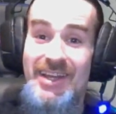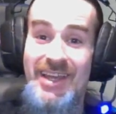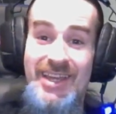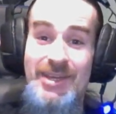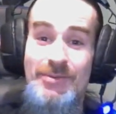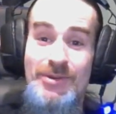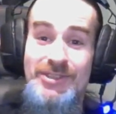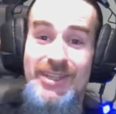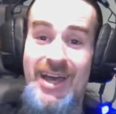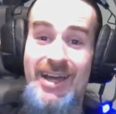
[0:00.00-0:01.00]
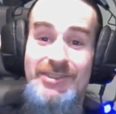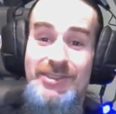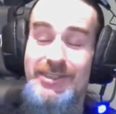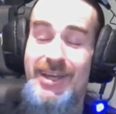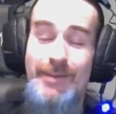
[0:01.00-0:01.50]
He was
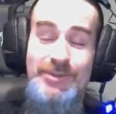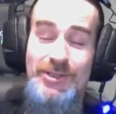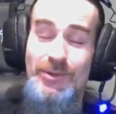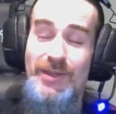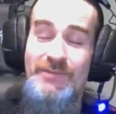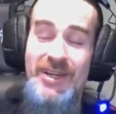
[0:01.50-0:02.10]
absolutely